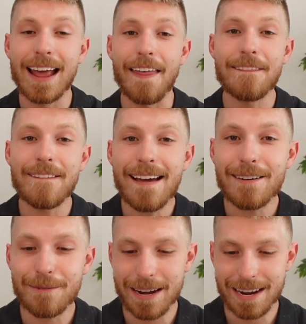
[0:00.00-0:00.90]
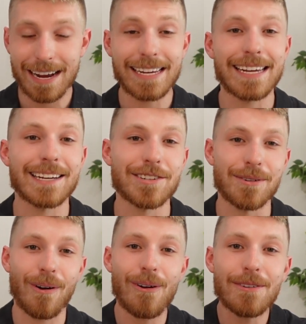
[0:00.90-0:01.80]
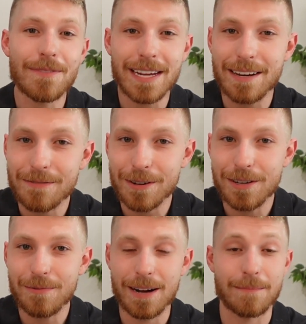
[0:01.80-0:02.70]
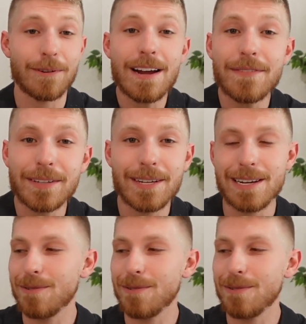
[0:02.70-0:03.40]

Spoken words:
And that way I can get you all of the info you want privately,